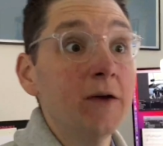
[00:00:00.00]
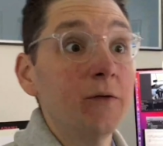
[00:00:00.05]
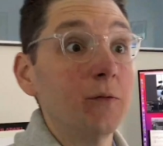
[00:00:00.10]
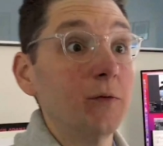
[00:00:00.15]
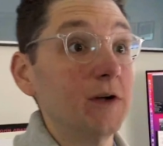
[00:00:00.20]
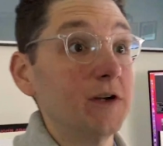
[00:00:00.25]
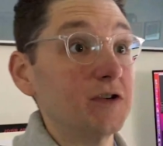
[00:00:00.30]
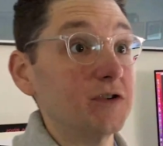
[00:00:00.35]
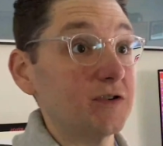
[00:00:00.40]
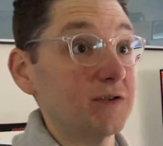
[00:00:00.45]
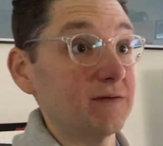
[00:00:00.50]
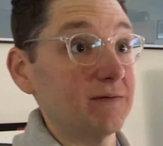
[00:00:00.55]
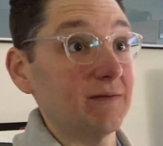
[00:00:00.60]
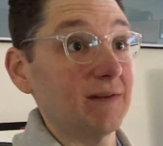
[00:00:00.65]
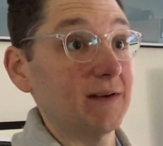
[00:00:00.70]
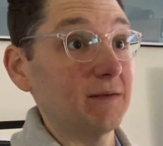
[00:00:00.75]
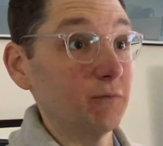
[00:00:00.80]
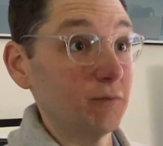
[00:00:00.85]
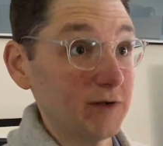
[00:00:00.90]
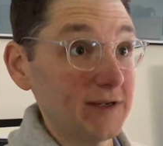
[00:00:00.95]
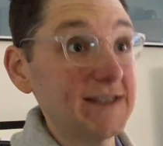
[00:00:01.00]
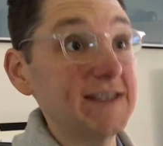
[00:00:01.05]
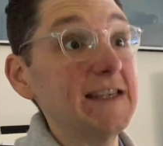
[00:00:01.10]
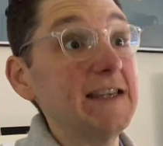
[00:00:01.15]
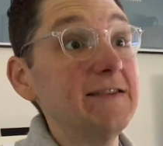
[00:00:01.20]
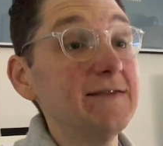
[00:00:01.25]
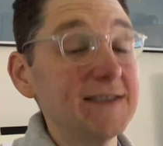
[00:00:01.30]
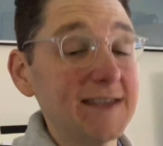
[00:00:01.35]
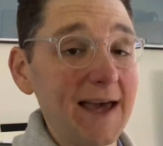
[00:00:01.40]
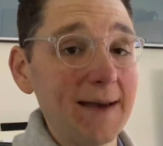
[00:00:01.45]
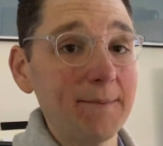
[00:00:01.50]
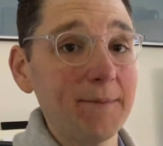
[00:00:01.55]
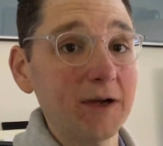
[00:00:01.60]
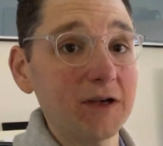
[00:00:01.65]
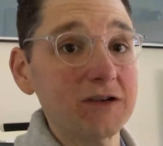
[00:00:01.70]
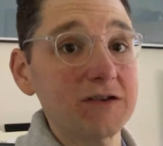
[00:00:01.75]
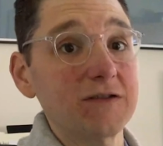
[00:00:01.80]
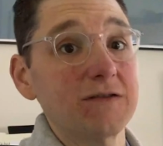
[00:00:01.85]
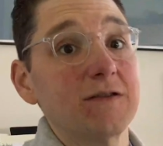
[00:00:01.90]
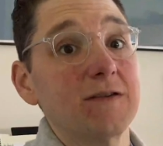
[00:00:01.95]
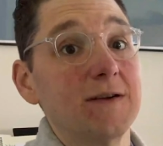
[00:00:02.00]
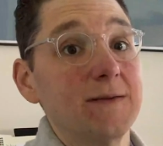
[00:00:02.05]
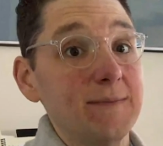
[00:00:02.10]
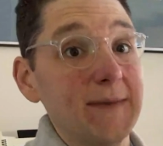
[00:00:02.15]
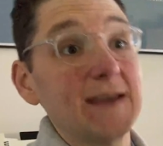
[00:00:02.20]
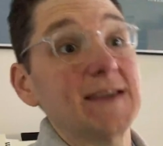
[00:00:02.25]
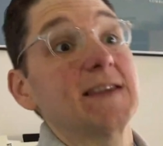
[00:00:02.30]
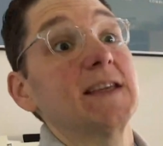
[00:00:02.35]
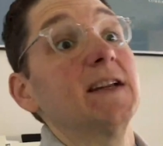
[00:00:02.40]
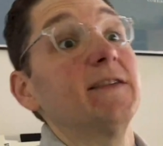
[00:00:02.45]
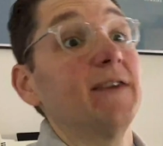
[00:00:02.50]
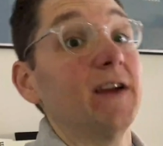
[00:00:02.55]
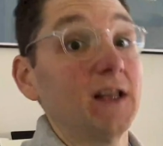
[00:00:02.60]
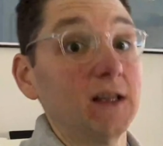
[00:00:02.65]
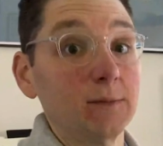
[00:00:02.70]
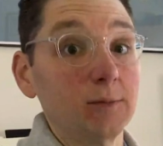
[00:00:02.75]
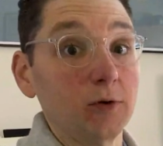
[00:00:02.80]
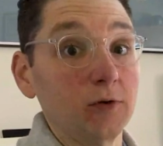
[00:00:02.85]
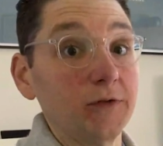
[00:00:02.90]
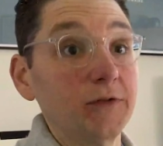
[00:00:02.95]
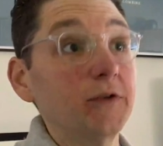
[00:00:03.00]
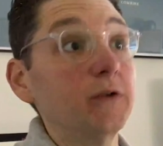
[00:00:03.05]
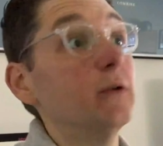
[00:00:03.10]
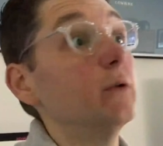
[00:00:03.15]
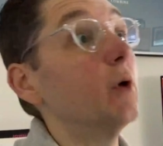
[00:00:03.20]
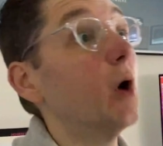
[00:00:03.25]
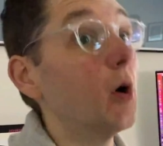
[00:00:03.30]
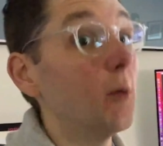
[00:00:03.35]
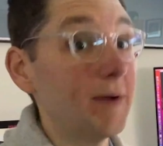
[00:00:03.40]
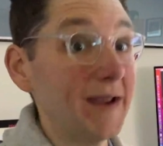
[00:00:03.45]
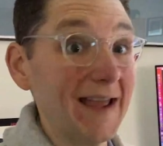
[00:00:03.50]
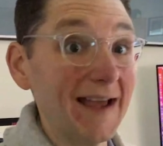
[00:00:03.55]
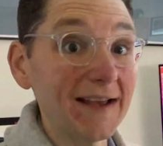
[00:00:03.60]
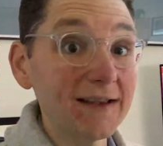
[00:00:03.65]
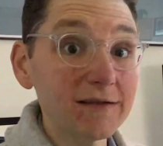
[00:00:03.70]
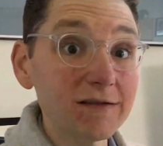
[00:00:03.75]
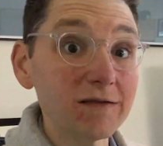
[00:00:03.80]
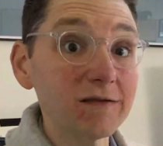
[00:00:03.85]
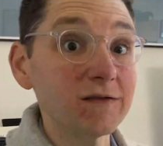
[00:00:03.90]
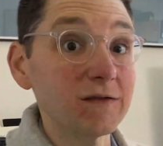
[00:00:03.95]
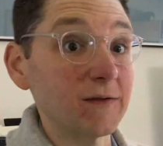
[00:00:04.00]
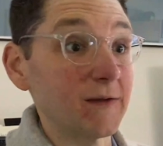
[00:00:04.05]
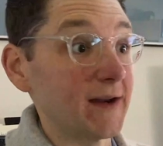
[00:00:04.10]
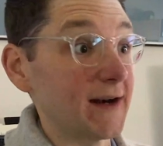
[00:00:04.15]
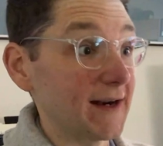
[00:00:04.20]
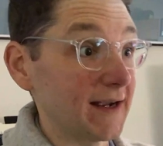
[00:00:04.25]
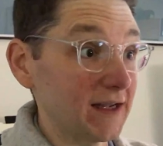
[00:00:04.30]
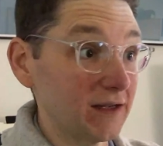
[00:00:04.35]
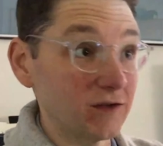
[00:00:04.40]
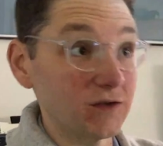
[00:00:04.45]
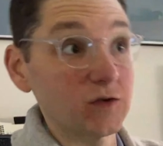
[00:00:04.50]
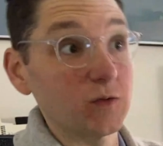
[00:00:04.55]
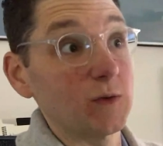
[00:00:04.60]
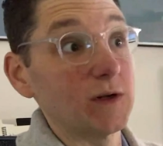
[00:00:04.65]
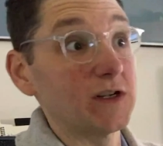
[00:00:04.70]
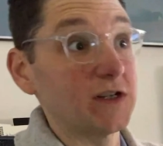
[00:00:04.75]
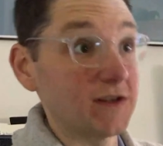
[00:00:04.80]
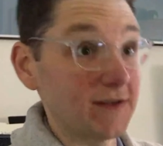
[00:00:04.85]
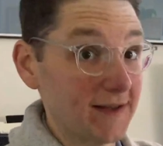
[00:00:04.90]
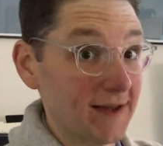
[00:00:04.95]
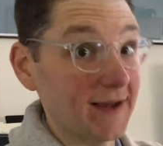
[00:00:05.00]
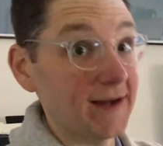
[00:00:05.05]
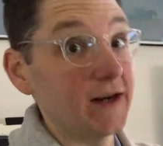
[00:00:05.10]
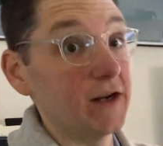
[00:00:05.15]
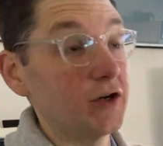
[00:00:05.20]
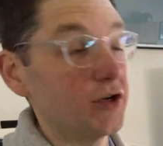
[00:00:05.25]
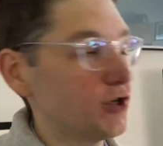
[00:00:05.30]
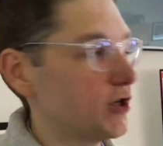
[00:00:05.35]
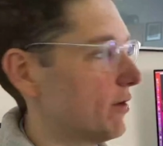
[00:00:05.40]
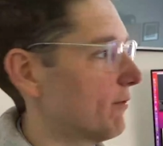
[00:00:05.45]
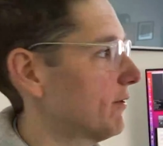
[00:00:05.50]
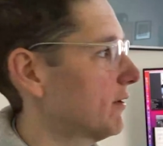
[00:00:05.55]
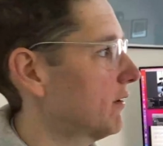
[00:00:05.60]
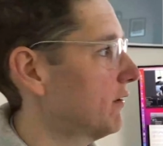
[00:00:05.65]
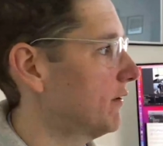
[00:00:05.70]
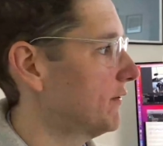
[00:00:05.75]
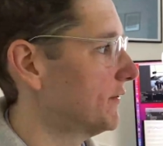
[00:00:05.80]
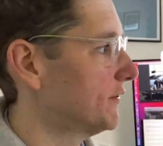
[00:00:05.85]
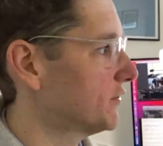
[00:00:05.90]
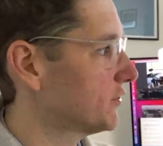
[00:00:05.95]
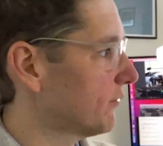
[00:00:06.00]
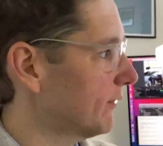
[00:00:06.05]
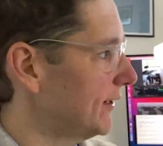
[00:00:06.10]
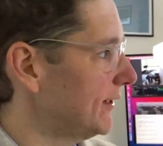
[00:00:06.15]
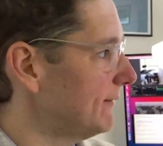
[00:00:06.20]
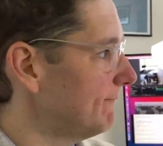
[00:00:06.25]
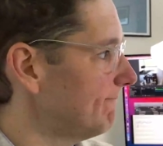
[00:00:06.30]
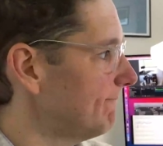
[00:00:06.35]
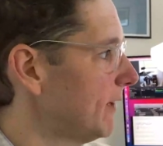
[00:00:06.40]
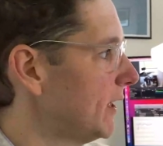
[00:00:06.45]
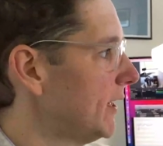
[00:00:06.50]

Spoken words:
which receives that picture and makes it available to OBS so that I can switch to that and show it on the screen.